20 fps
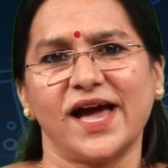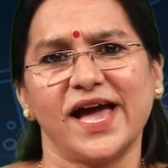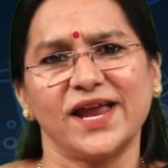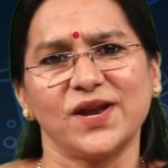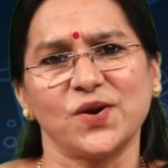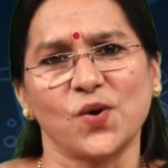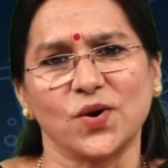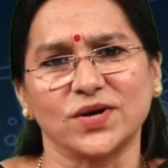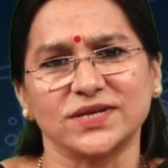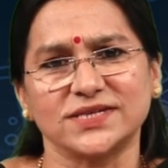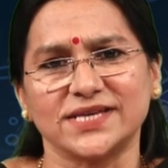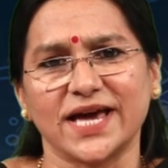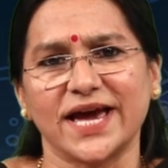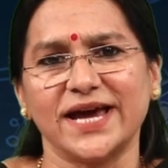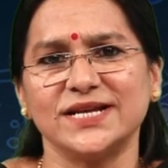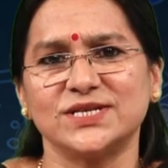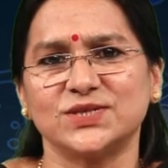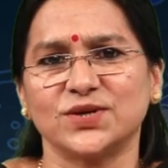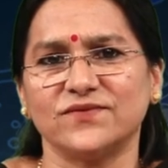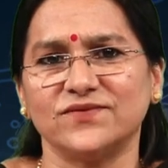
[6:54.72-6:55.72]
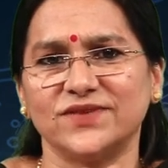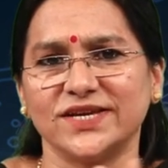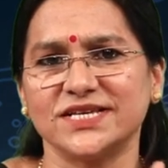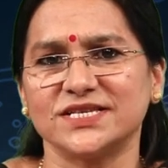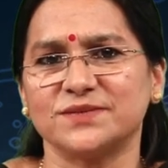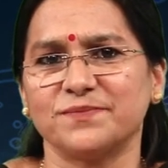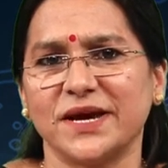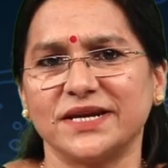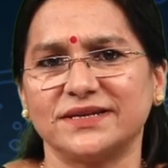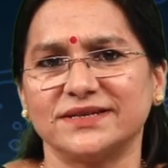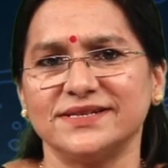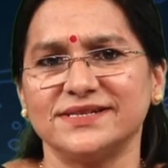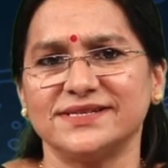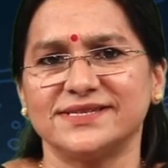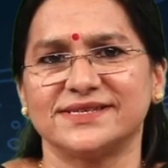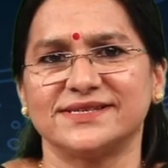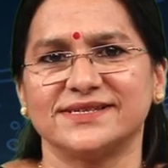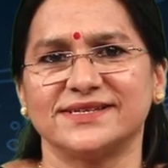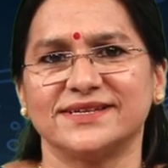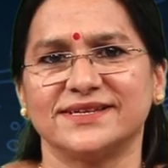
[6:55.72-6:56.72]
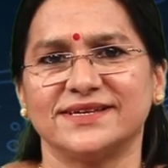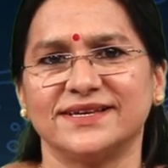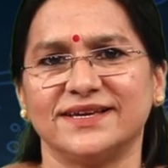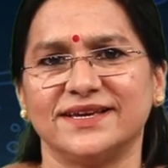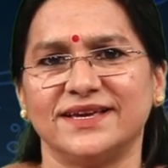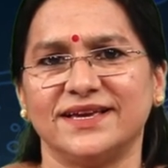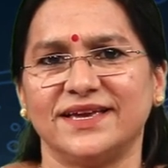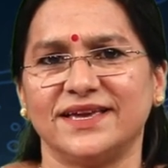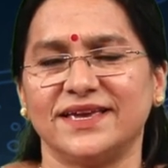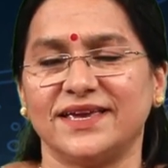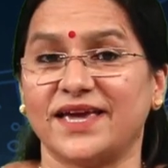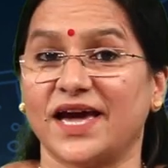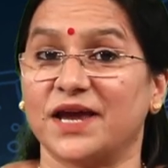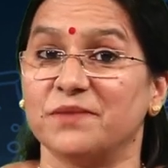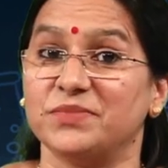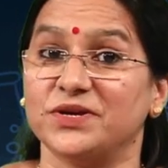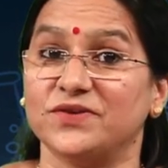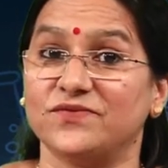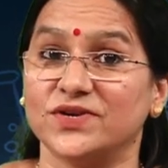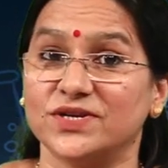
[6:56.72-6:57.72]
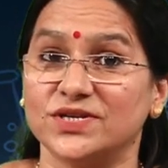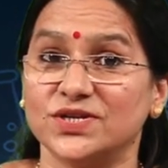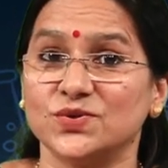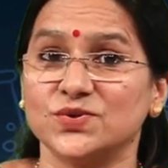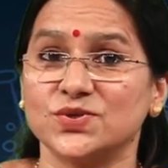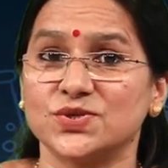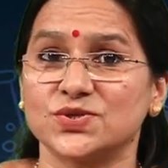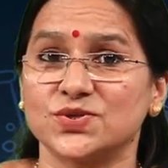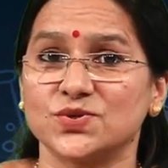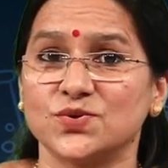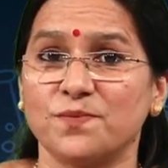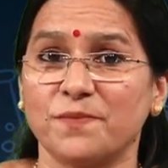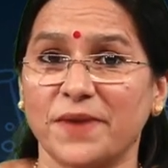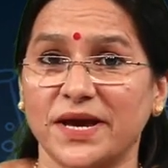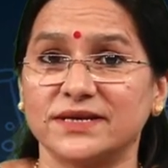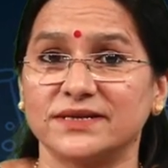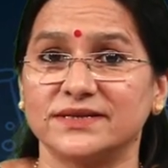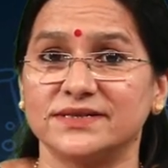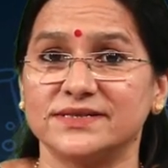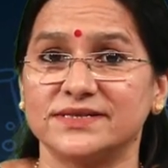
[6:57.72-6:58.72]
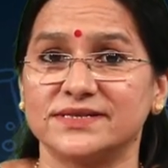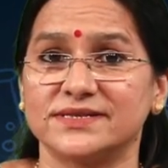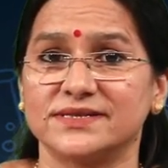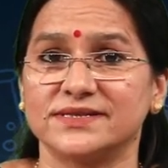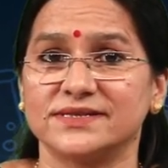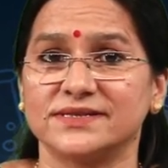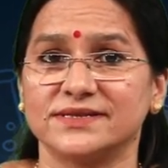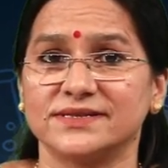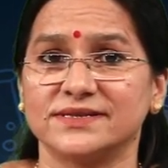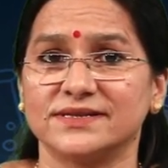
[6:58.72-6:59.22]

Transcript: and oxides of these metals can be reduced to metals